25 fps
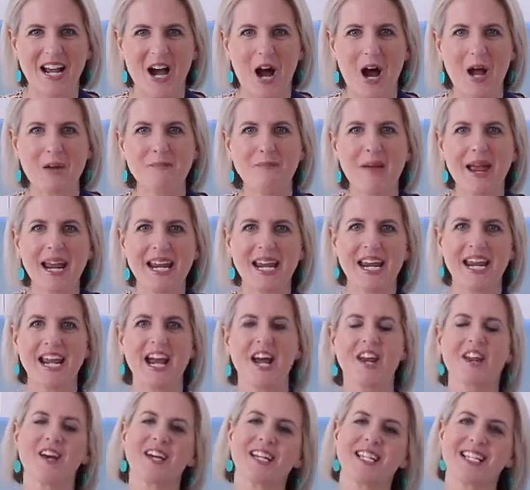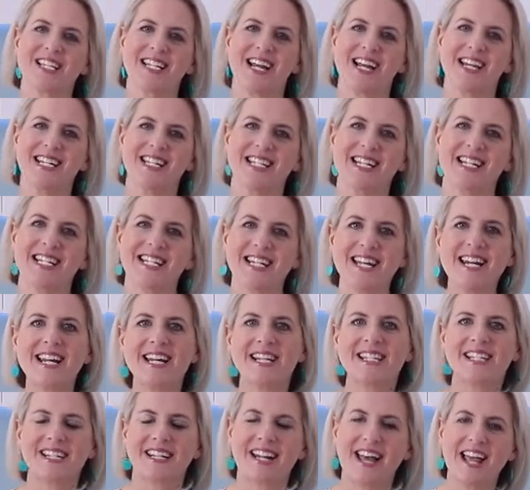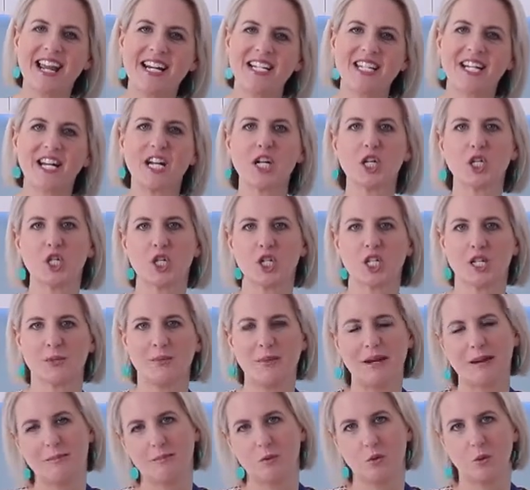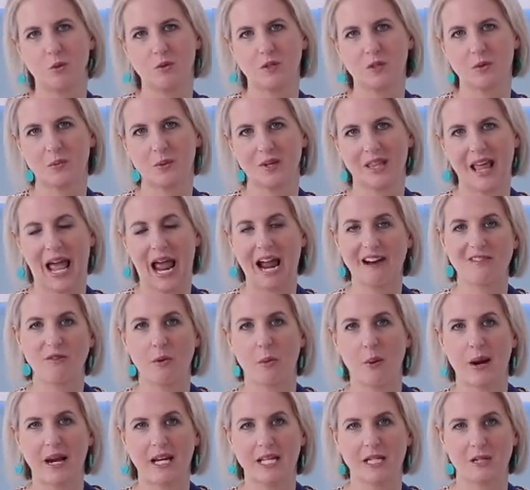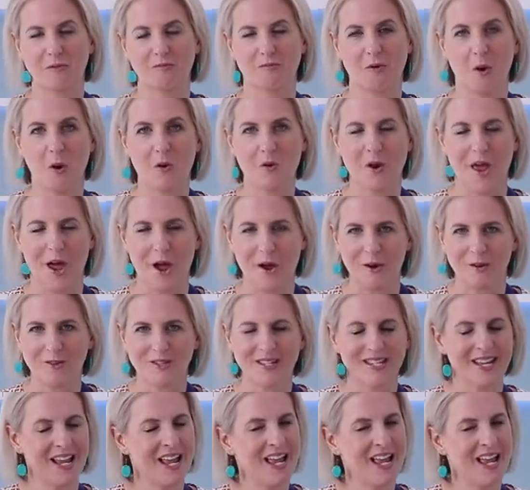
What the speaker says: I'm making a nice tasty dinner today, delicious meatballs with Harroway's rolled oats.